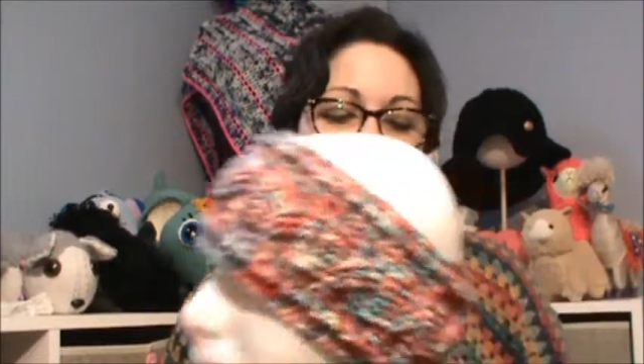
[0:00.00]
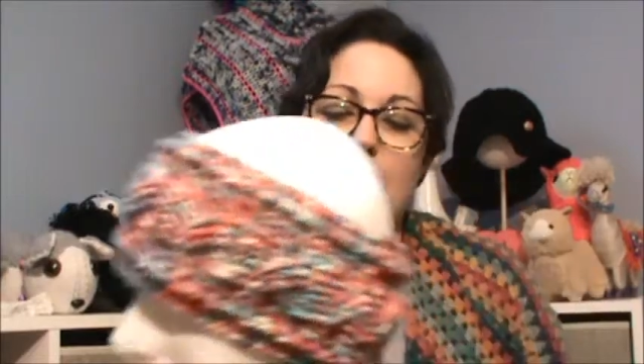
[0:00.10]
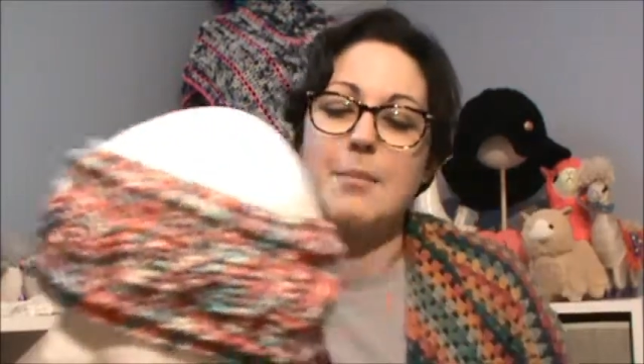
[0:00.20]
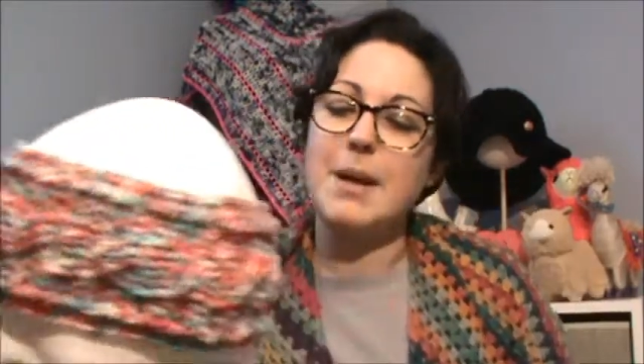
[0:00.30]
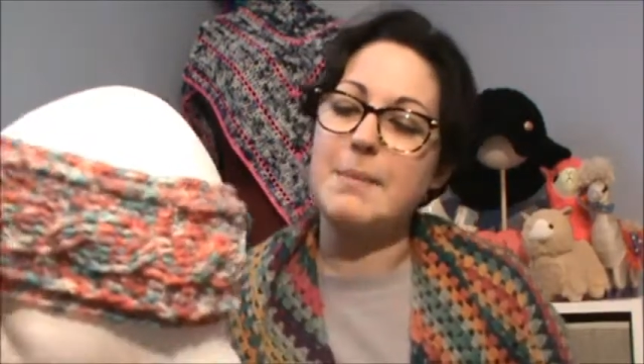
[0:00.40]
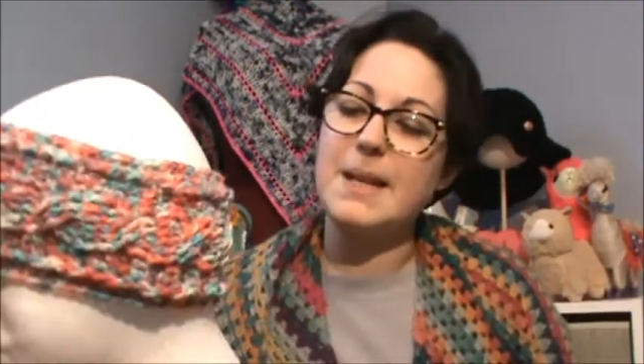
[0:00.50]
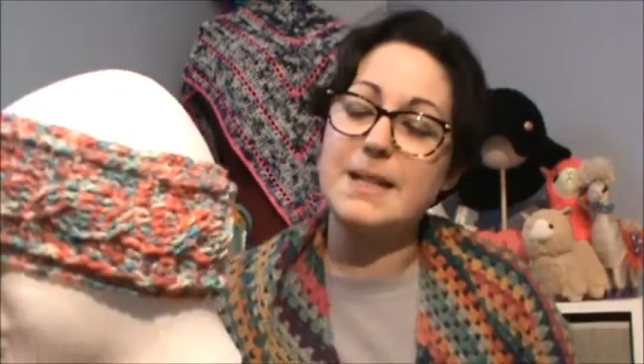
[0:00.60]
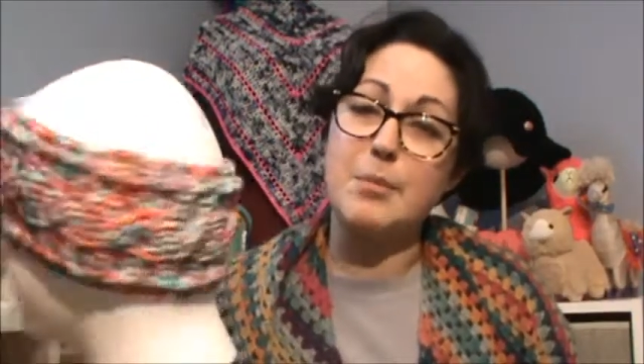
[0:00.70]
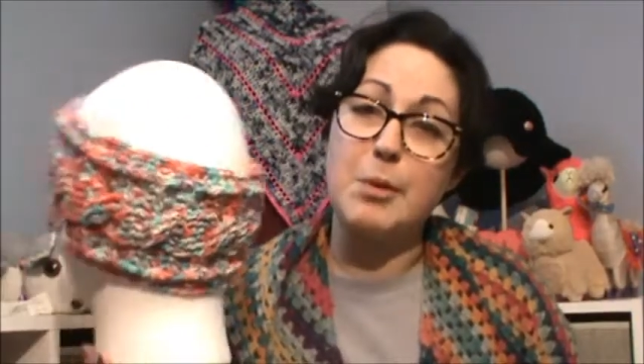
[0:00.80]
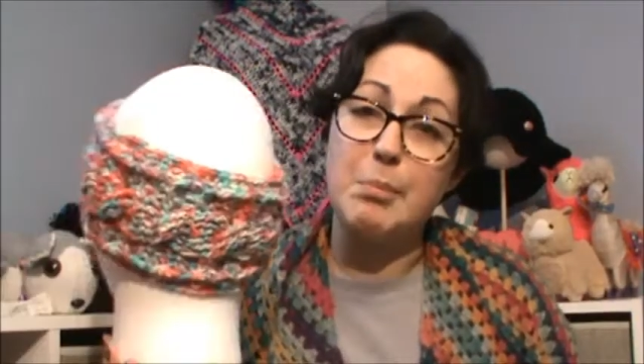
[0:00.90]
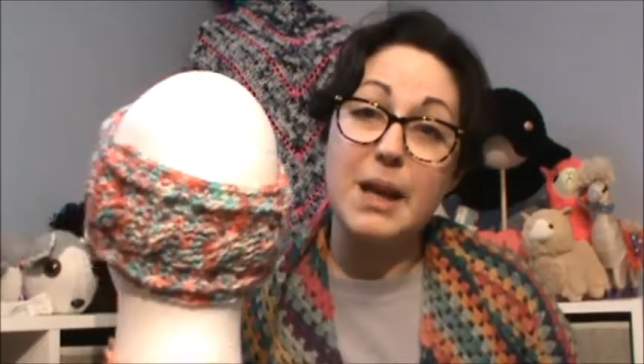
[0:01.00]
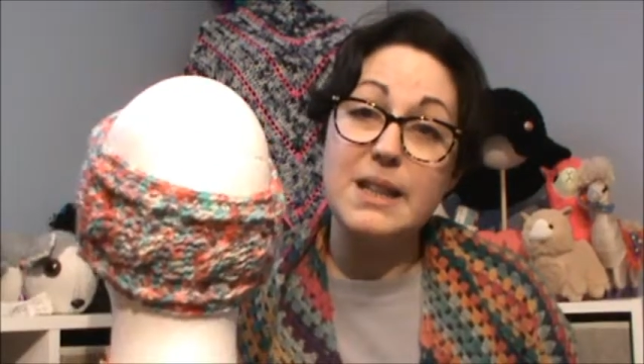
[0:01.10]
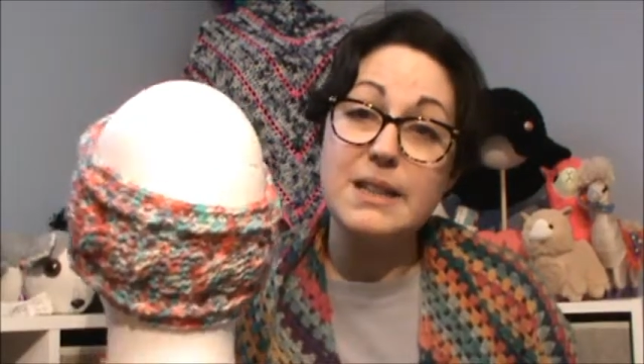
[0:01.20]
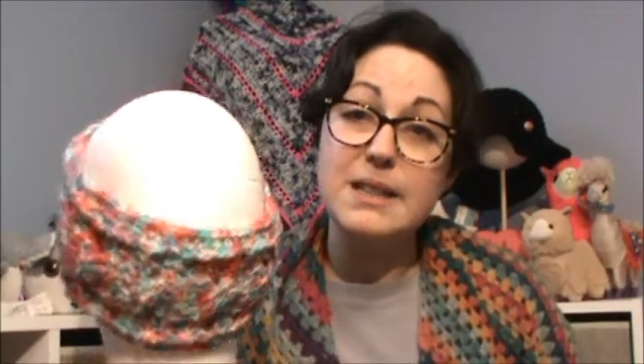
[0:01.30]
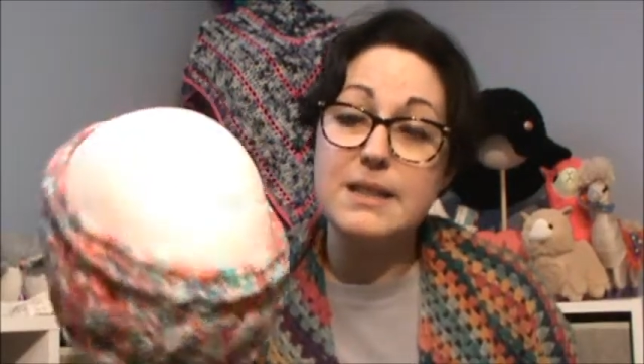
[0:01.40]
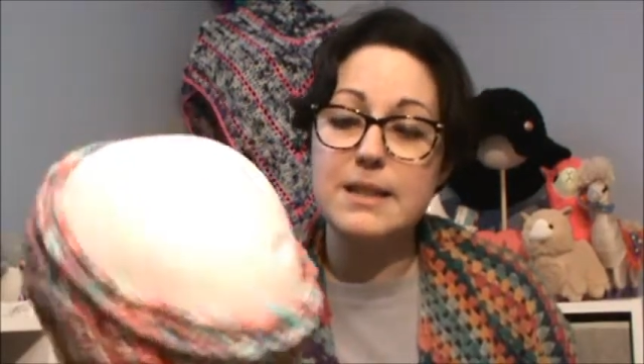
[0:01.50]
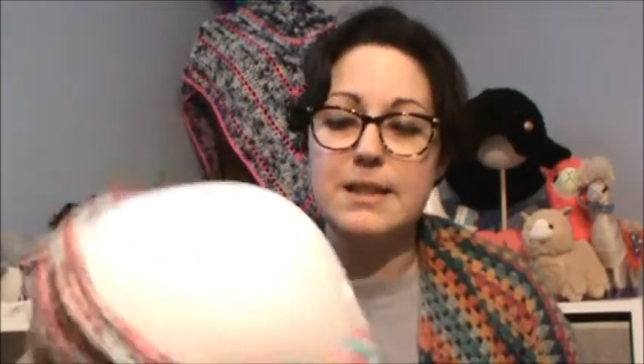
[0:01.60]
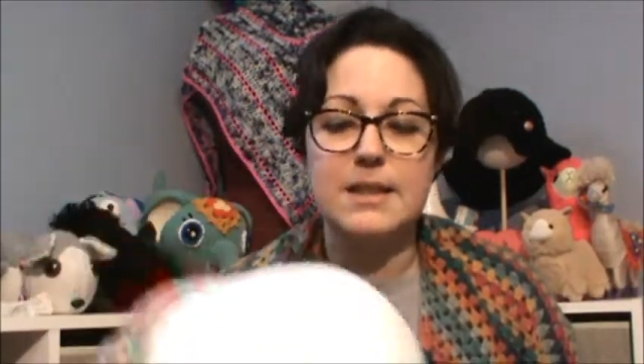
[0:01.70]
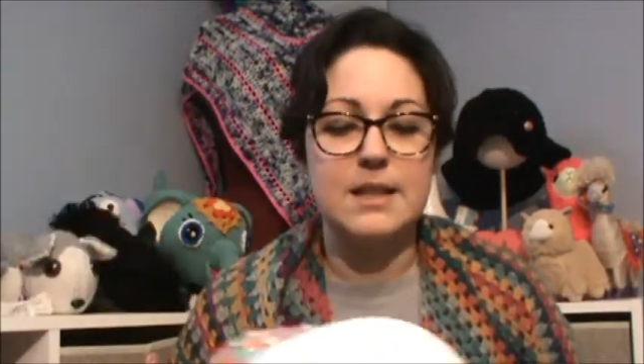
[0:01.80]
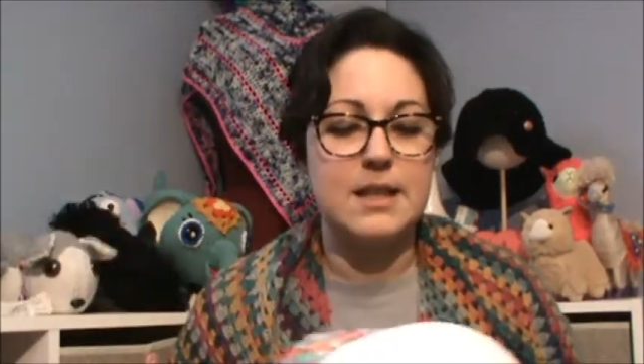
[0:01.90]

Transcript: I might make some with buttons,